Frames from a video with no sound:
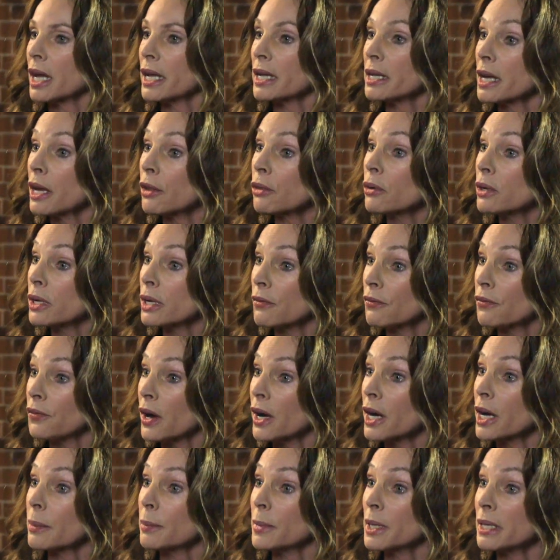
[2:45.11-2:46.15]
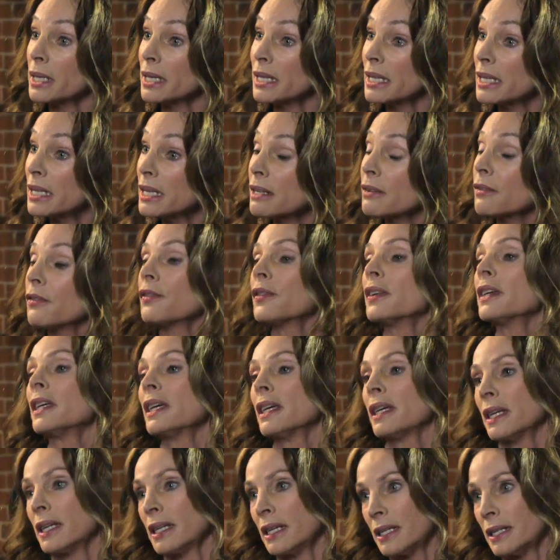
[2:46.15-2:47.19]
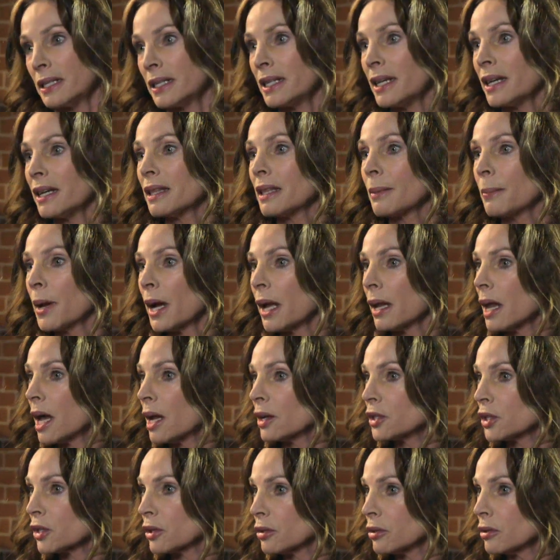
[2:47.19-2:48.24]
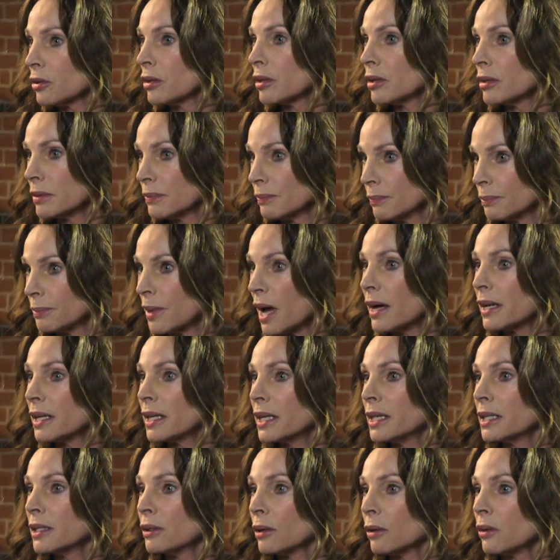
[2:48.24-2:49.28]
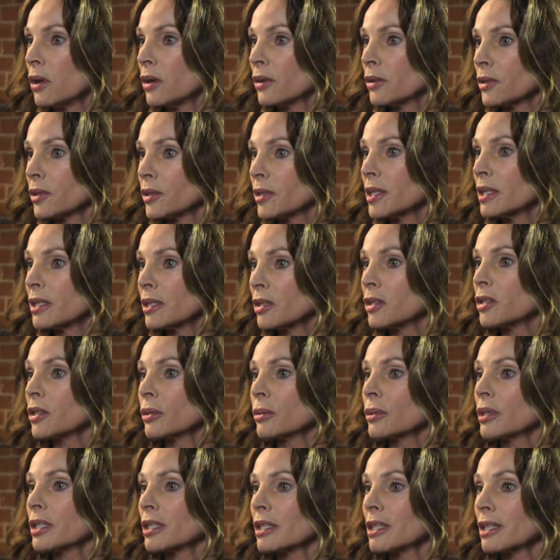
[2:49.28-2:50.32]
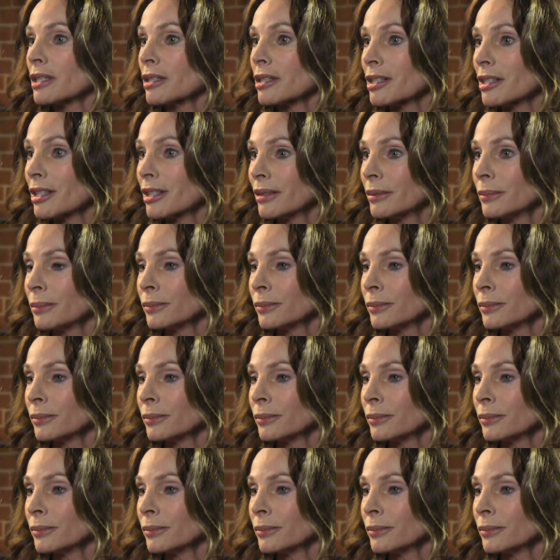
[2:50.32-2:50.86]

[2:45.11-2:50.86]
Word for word: another environment if indeed the biological body no longer ceases to exist.